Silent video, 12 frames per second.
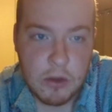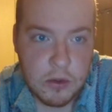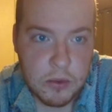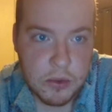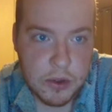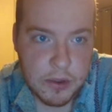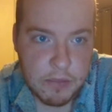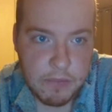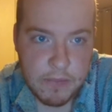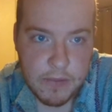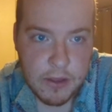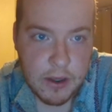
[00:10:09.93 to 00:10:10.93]
loons.
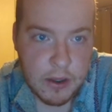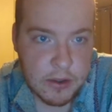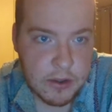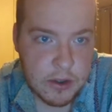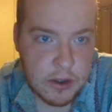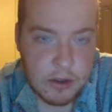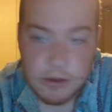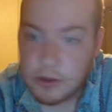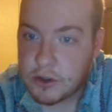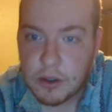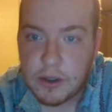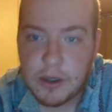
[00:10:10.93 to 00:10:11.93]
The others
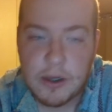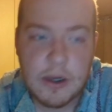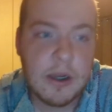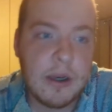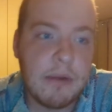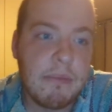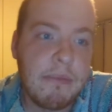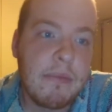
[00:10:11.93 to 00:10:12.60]
journeyed on.